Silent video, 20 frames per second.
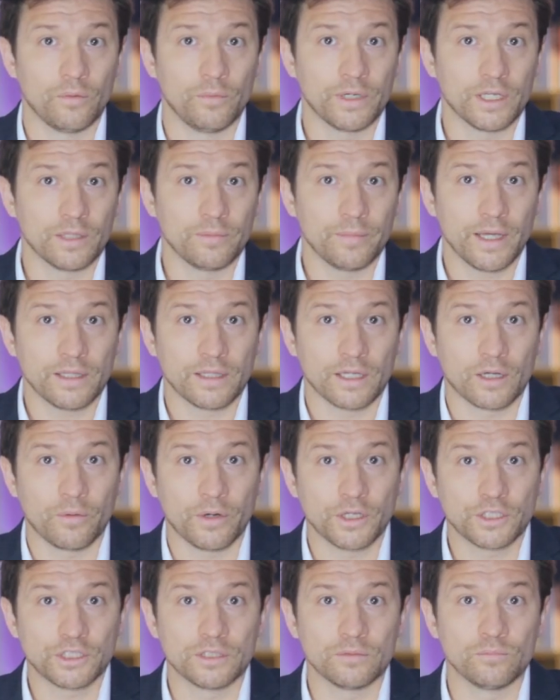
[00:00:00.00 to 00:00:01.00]
We can make the
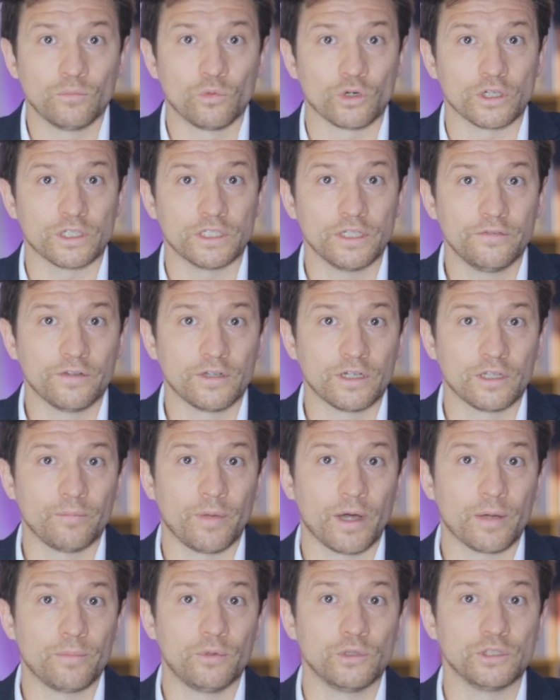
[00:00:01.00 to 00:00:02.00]
question more
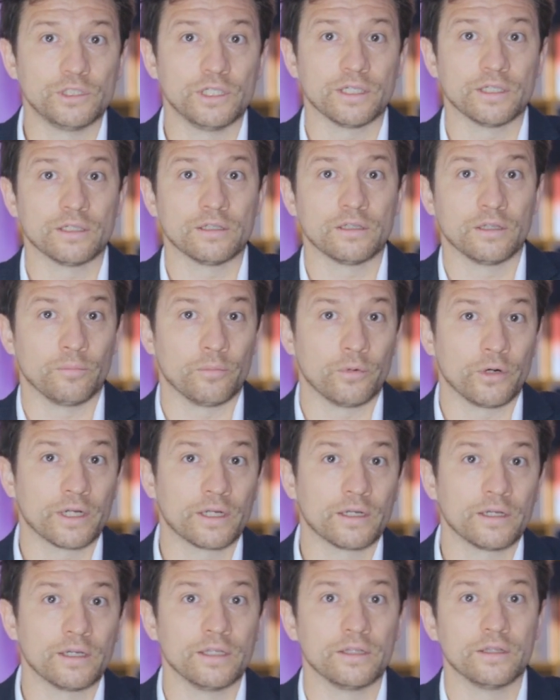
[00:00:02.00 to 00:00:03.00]
difficult by putting the
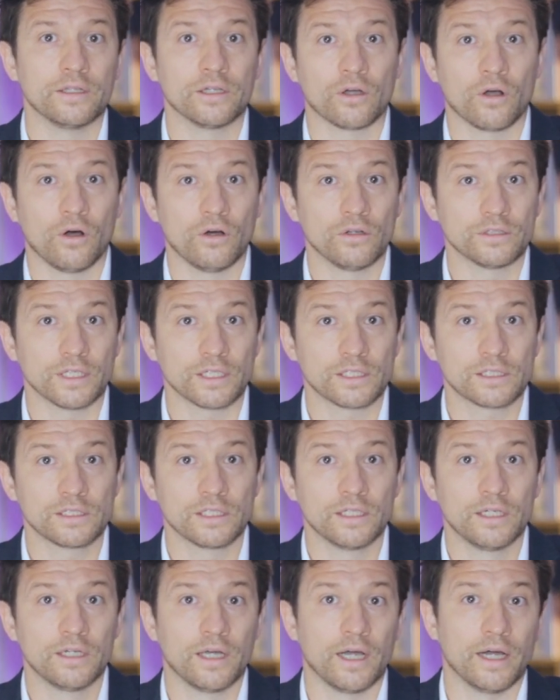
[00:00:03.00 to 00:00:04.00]
brick in the
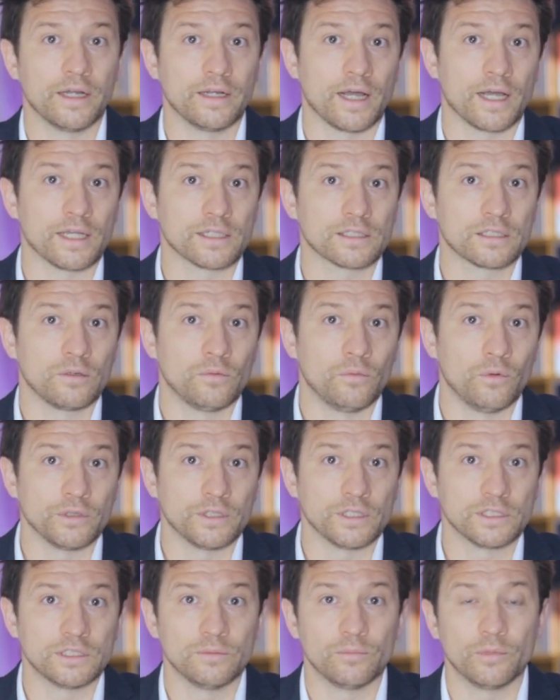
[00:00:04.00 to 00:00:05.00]
context and ask
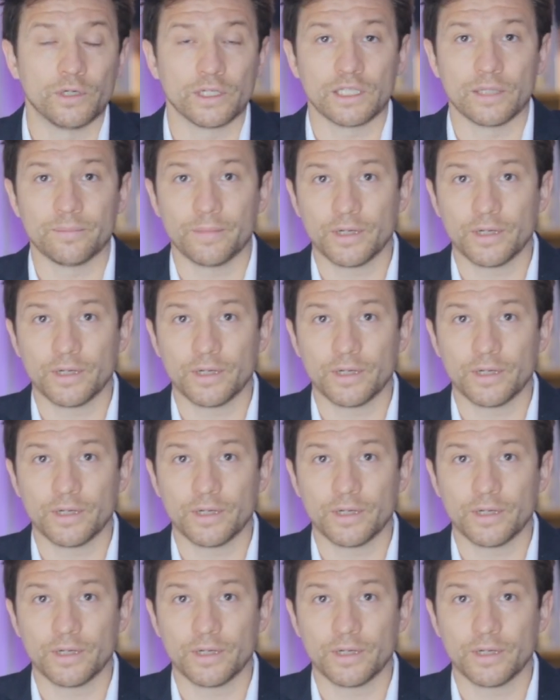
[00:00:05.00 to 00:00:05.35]
what is the brick